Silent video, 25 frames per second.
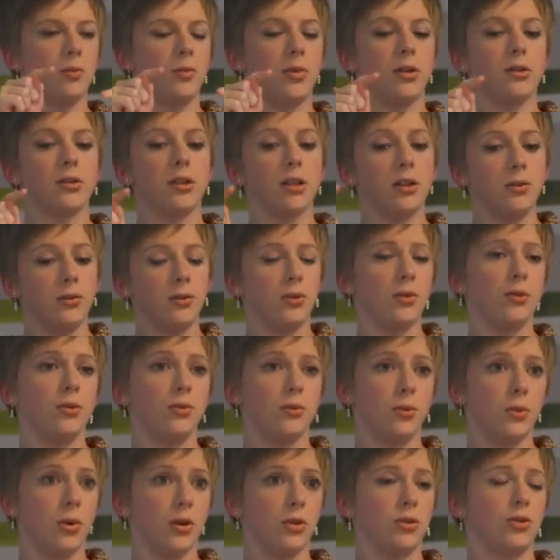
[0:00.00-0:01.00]
But if you
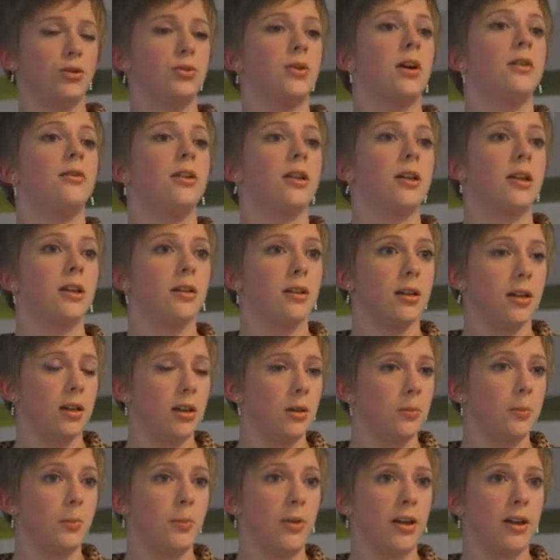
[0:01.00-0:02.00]
want to have it
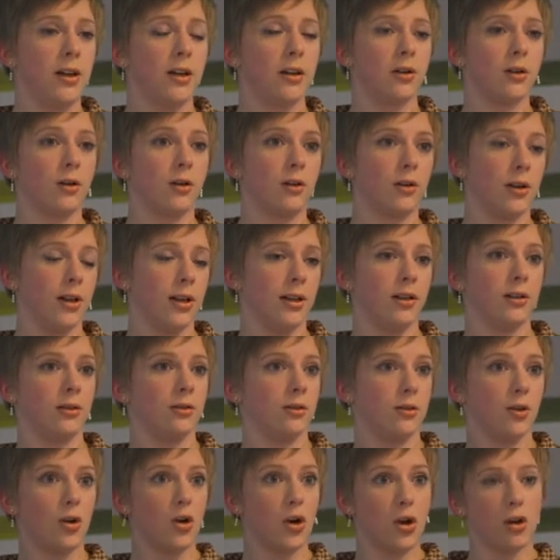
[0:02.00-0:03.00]
in pink or
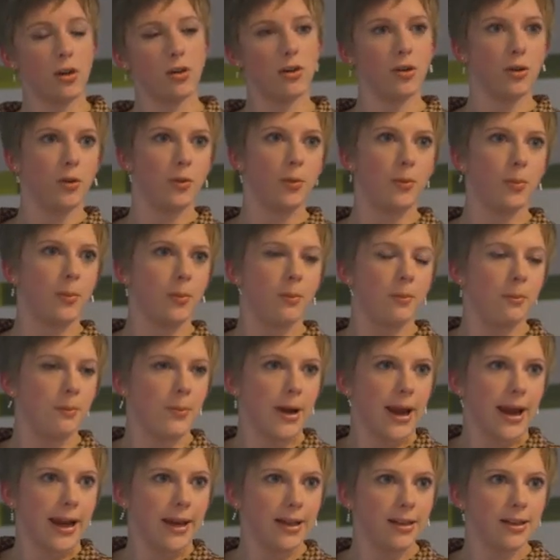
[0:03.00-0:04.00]
in golden
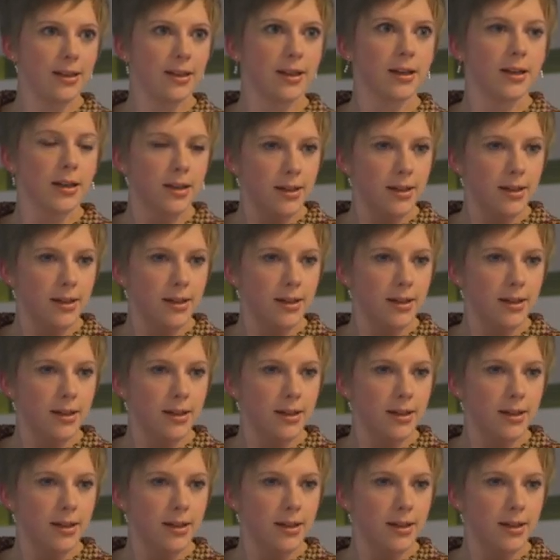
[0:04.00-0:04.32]
paint,